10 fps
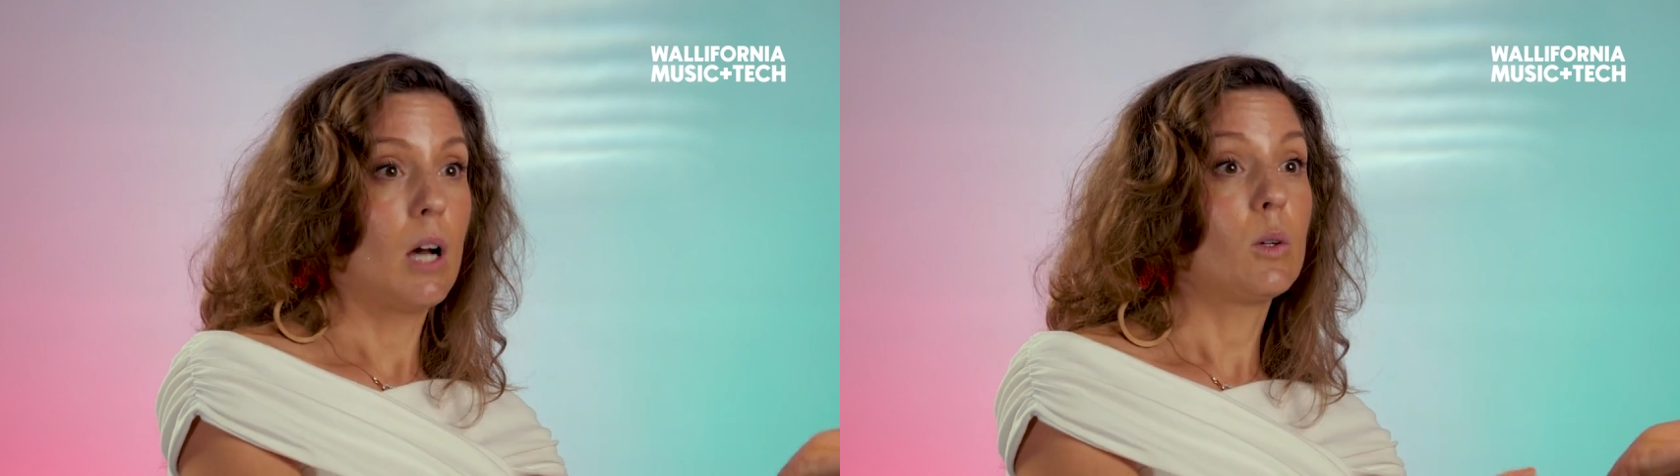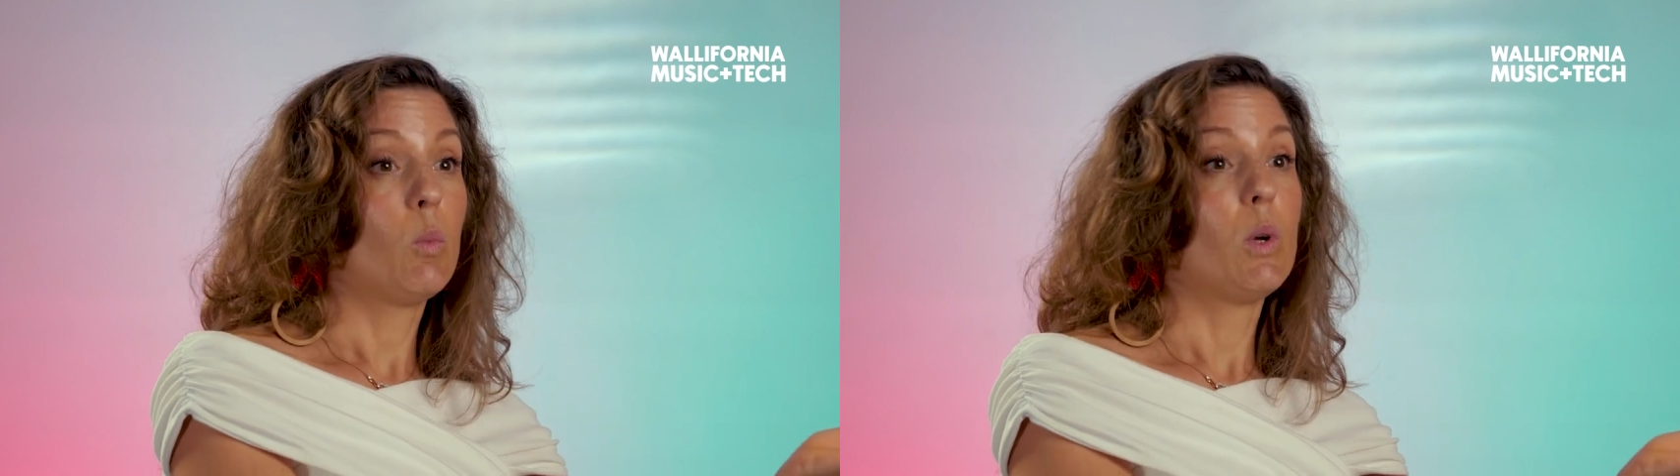
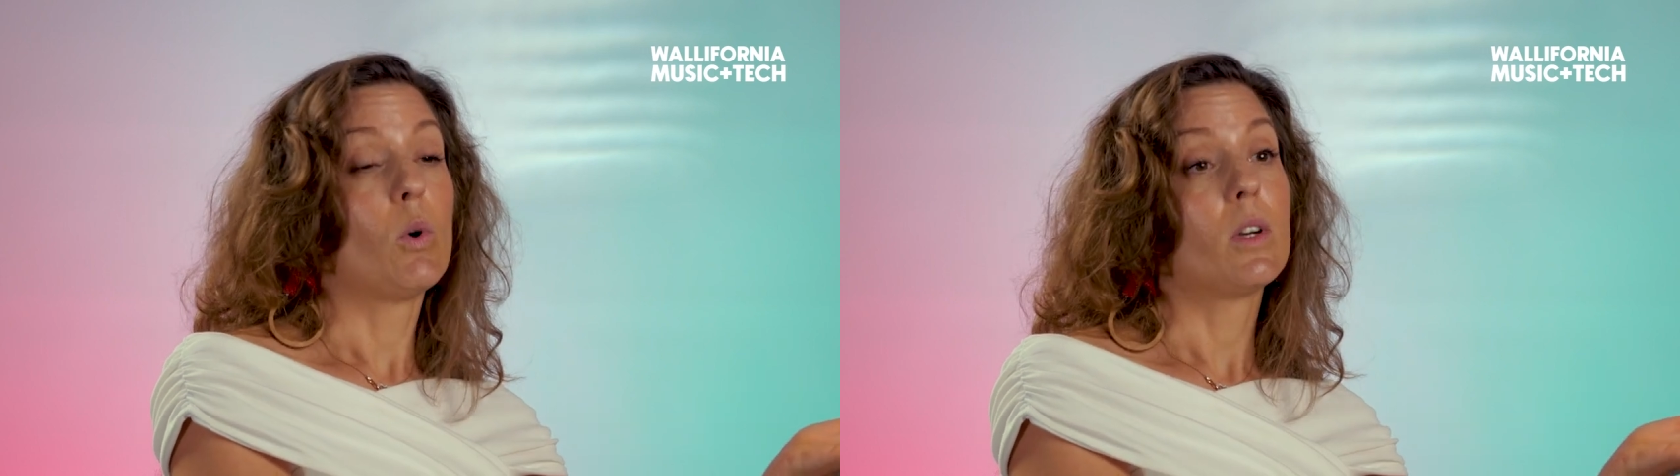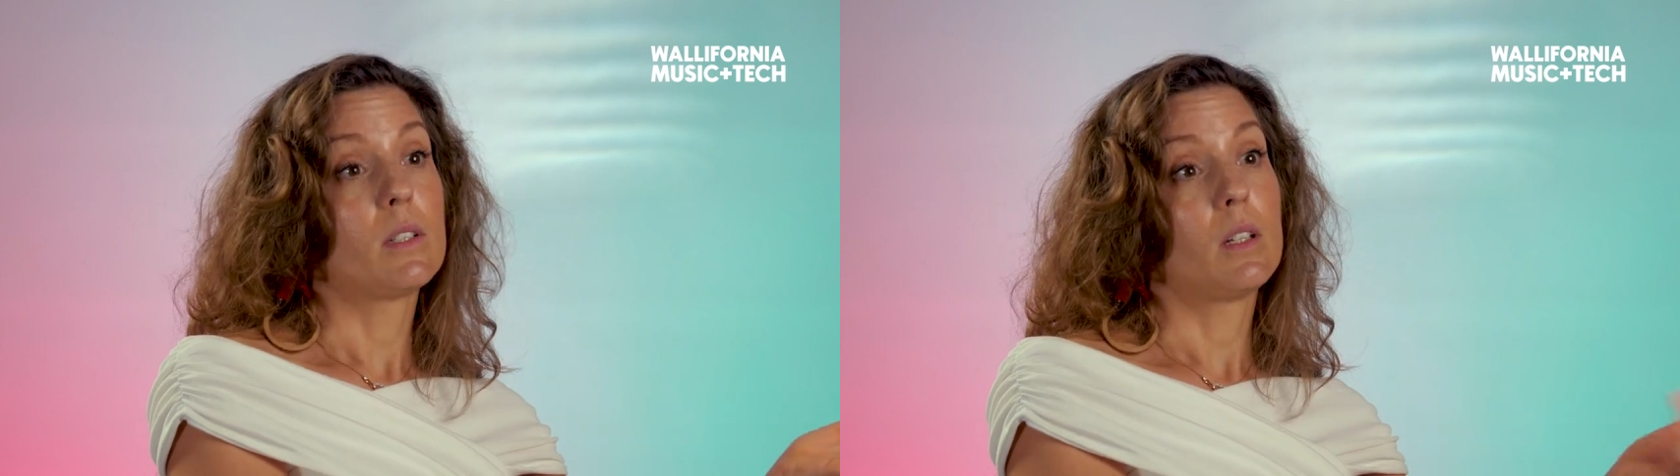how can we
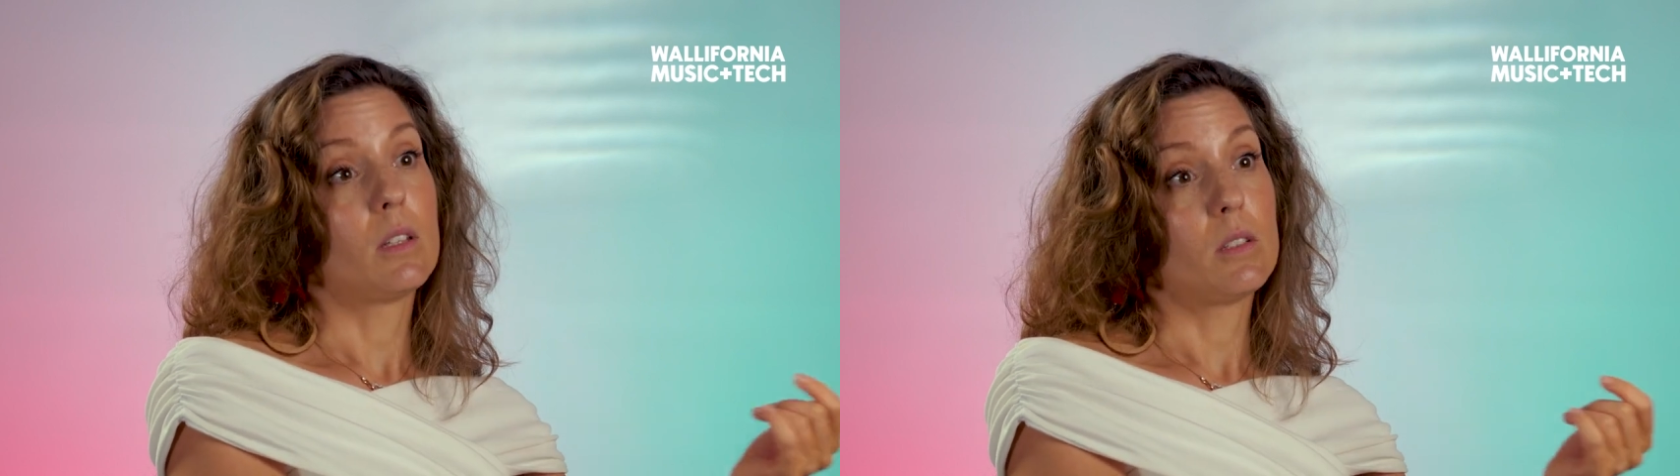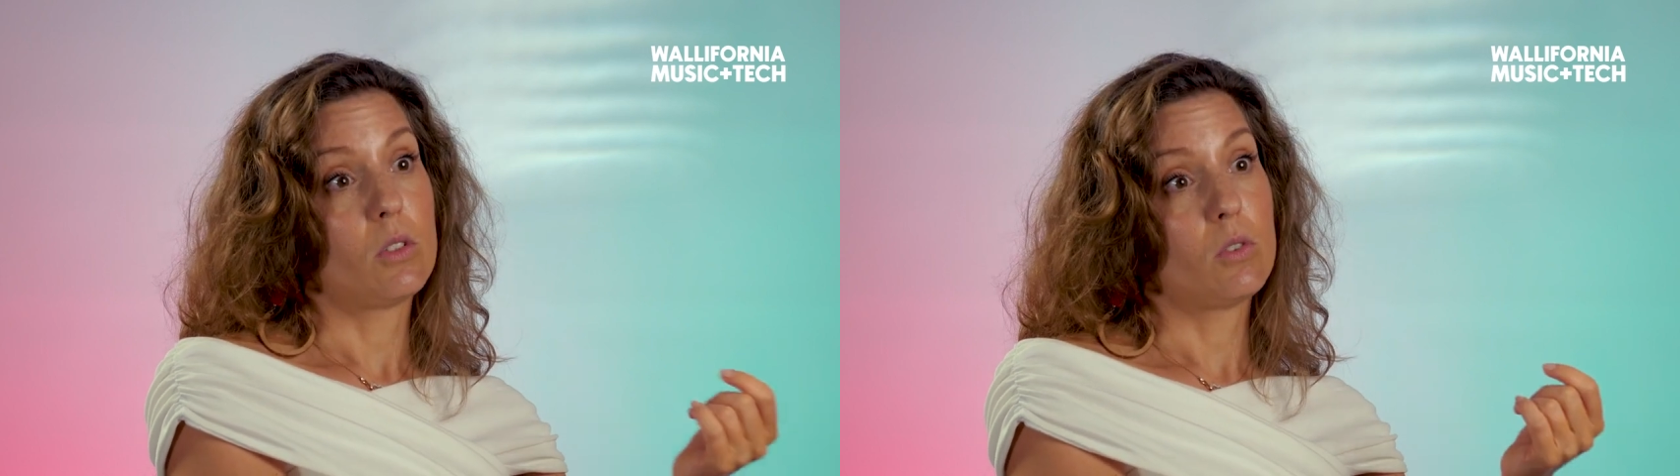work
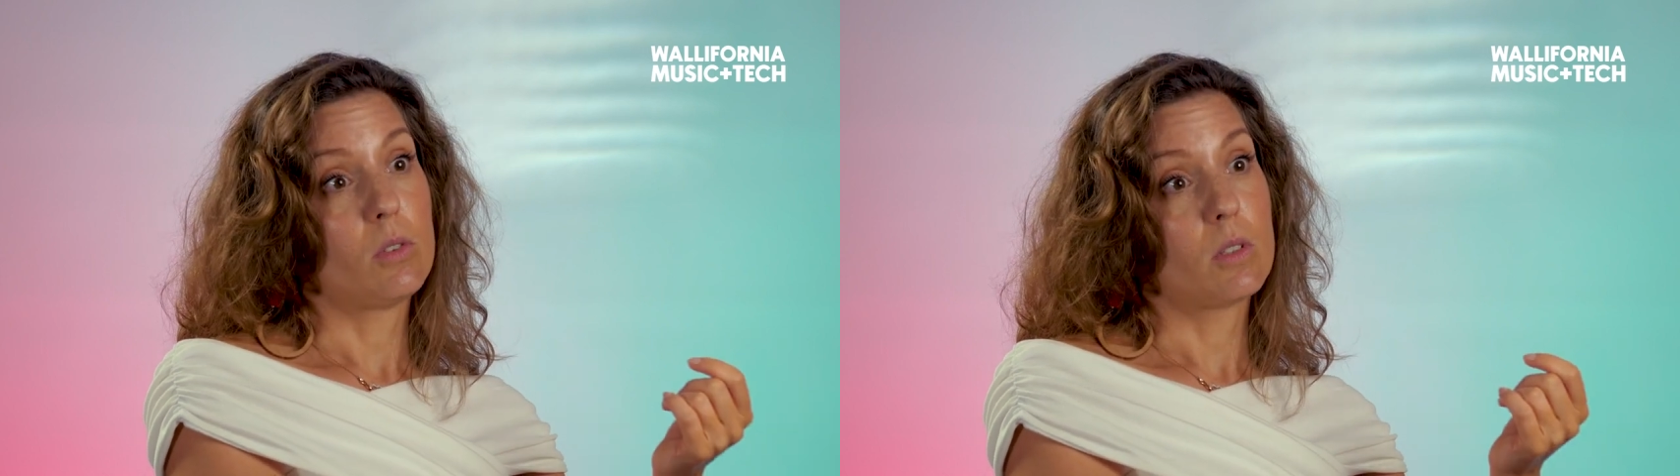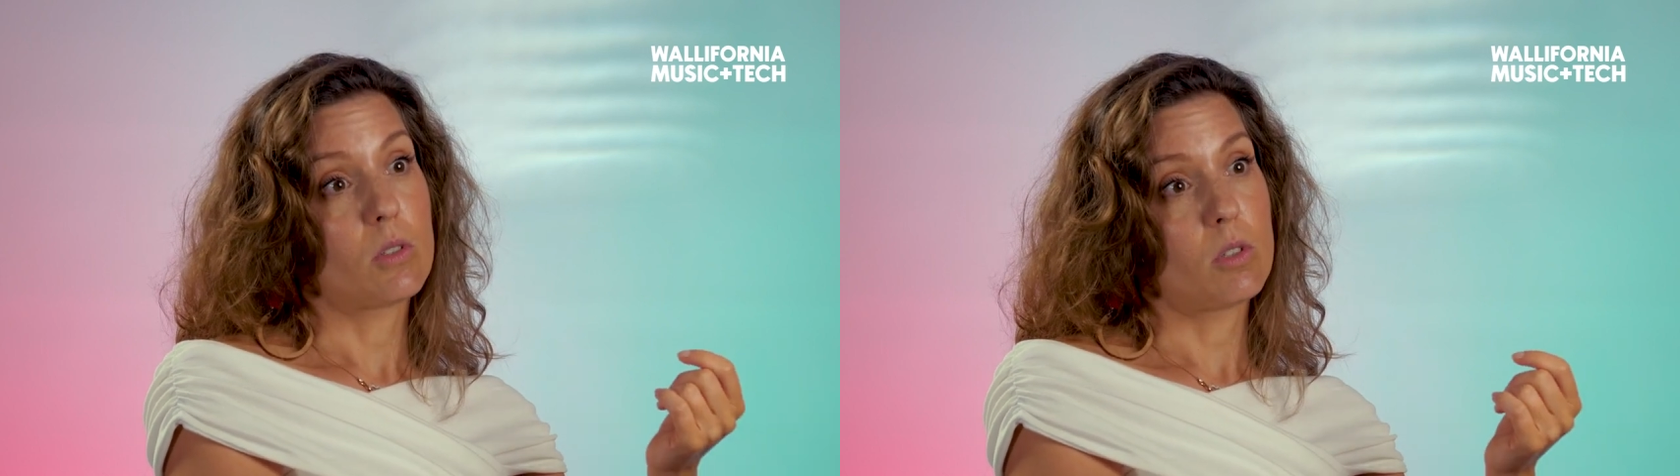together to do this